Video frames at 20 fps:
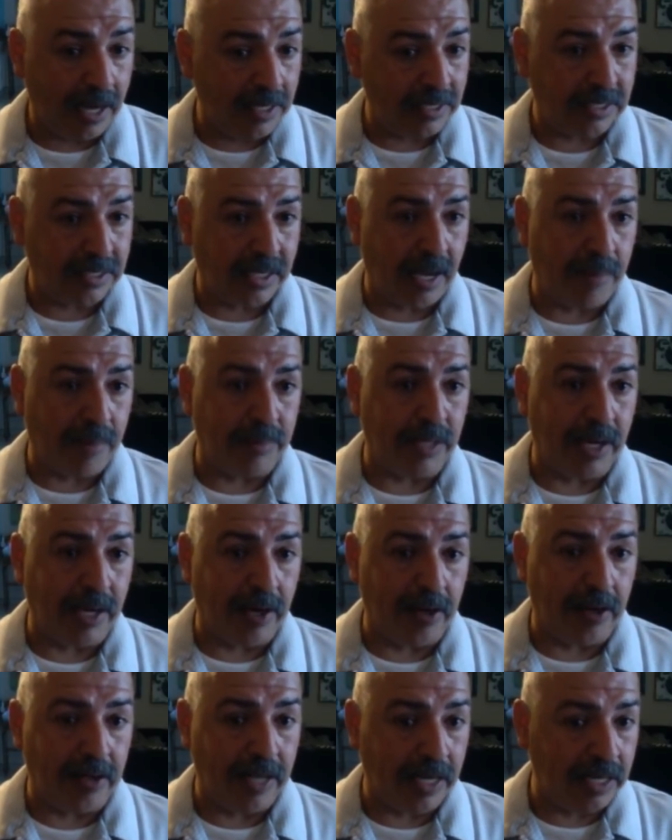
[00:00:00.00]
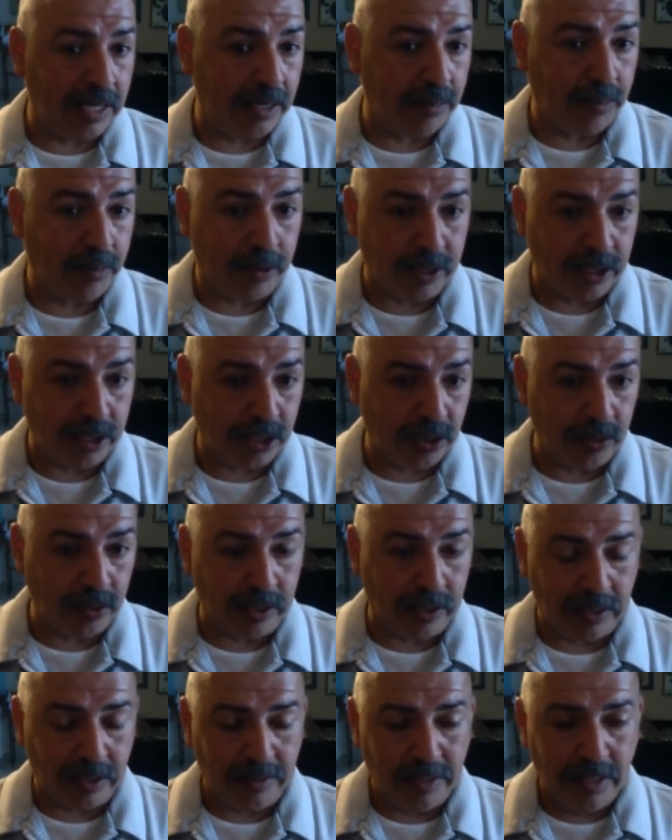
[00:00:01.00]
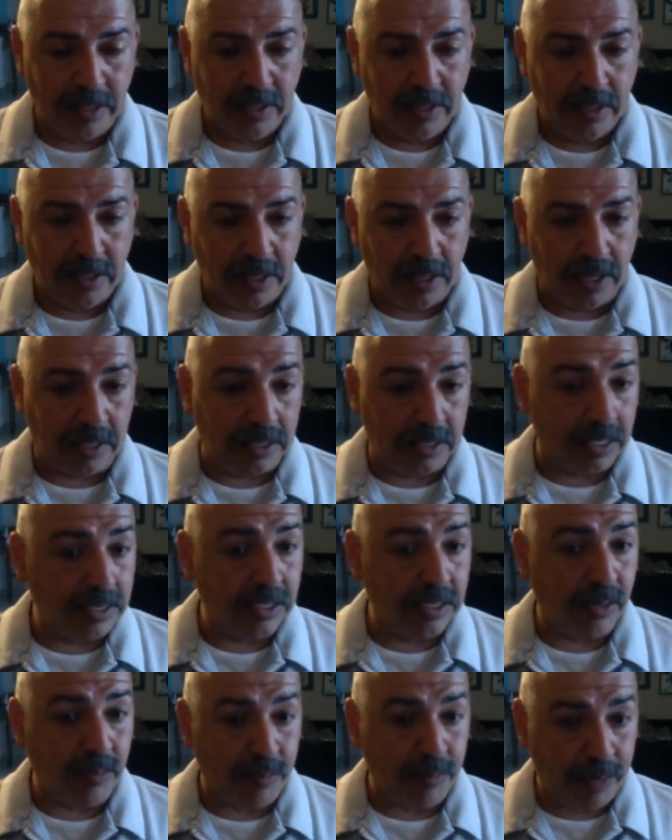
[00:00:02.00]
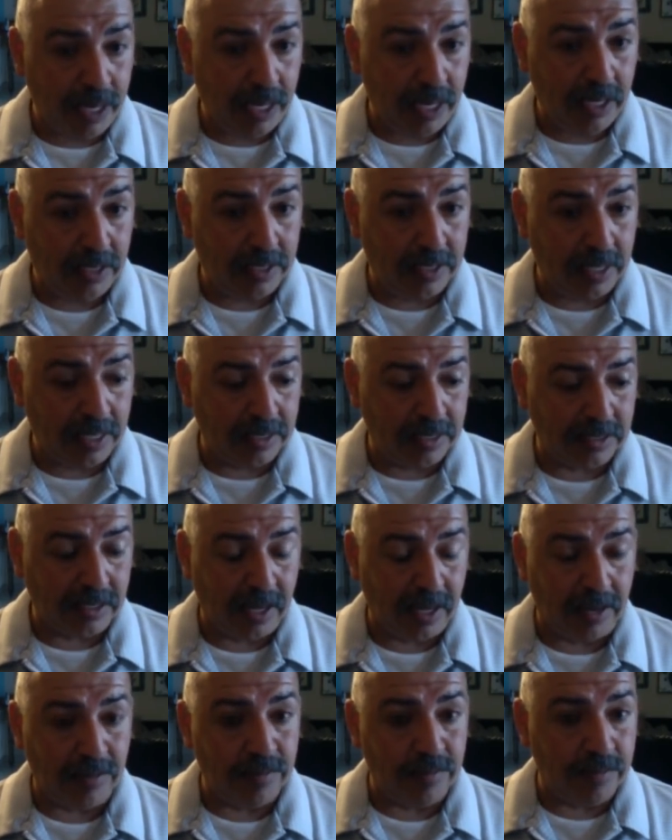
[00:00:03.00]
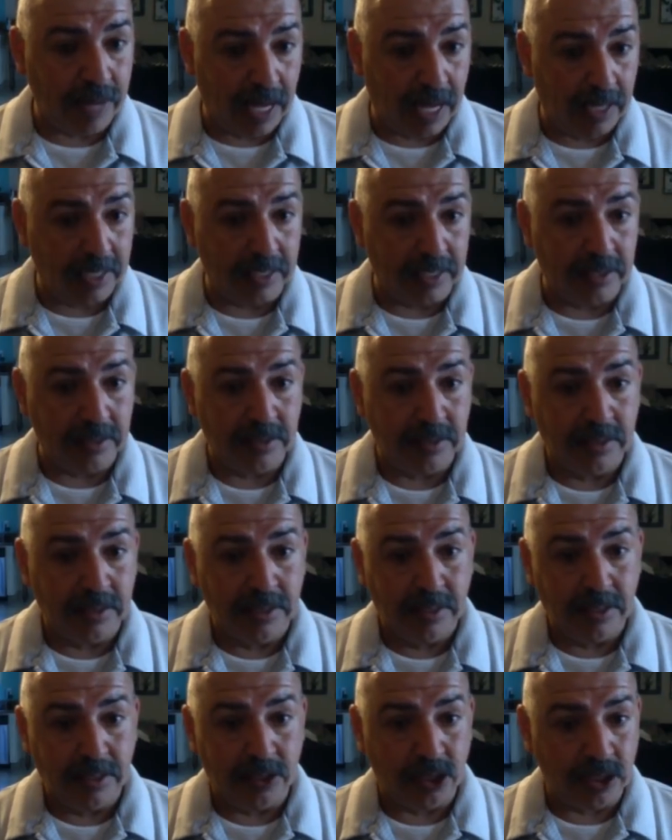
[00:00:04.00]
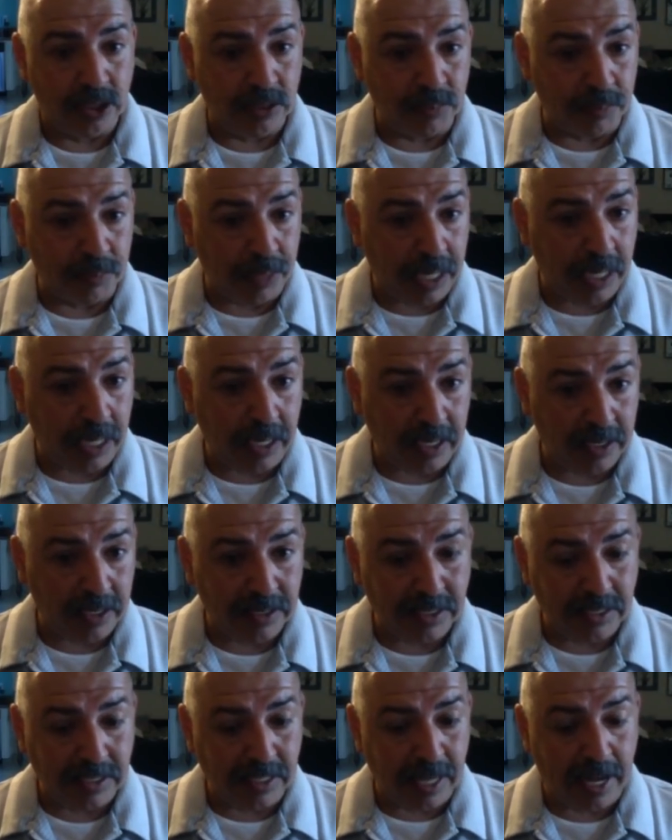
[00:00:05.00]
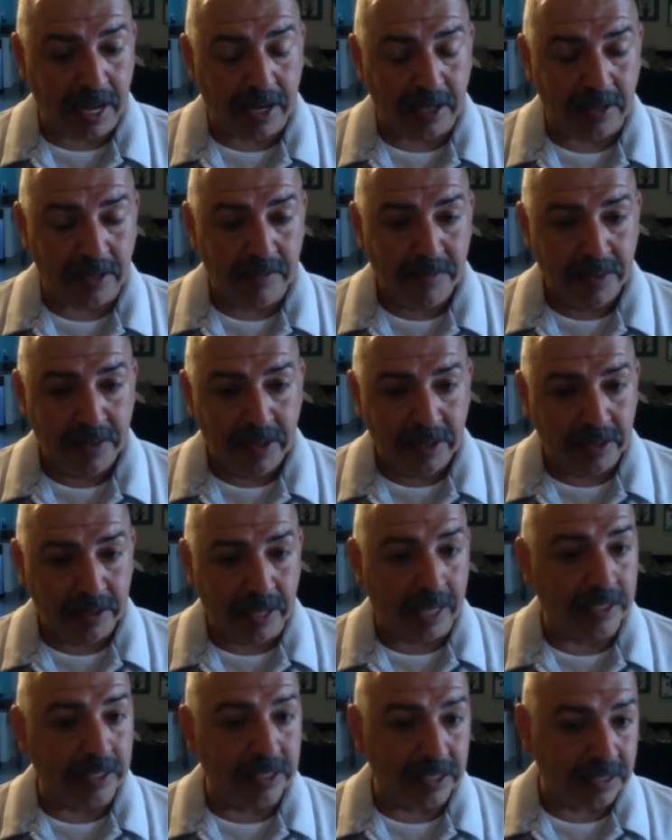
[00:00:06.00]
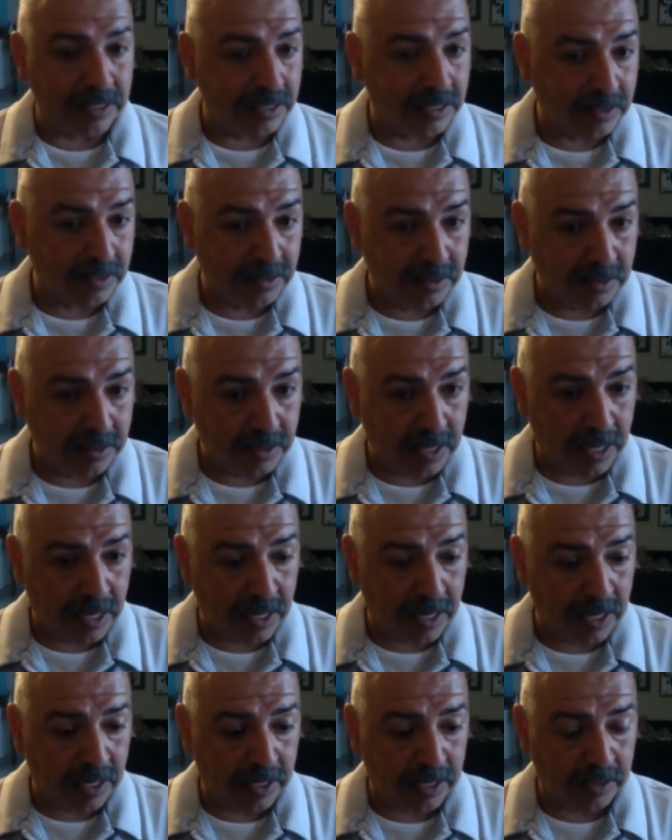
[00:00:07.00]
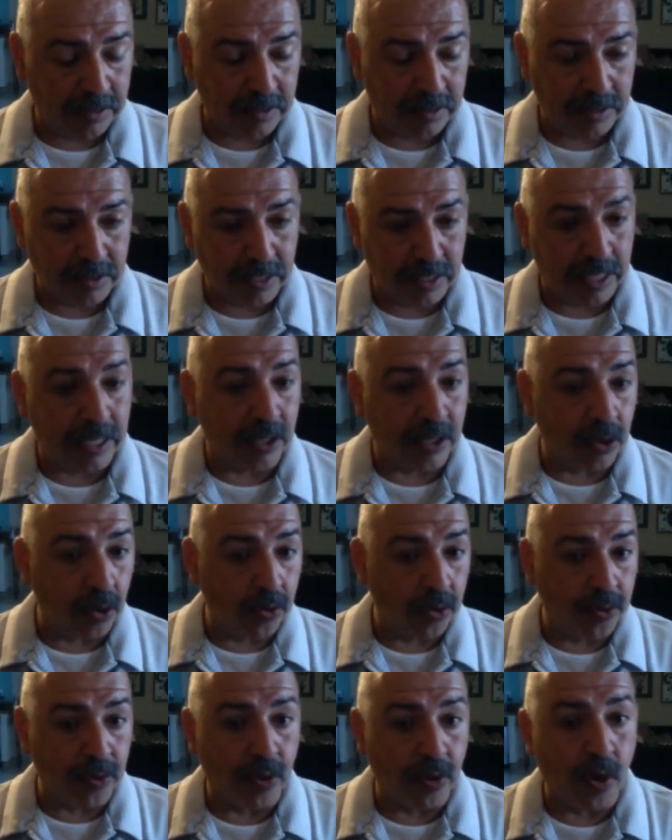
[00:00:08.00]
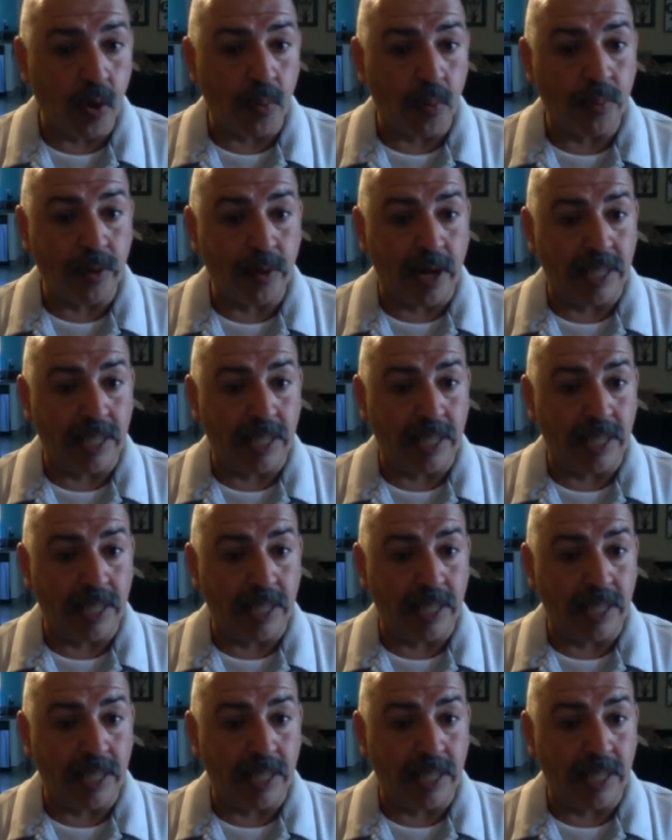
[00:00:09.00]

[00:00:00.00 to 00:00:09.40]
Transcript: it kind of stopped there. They didn't pursue it. Doesn't mean that it's not valid. Just means that they just didn't go through the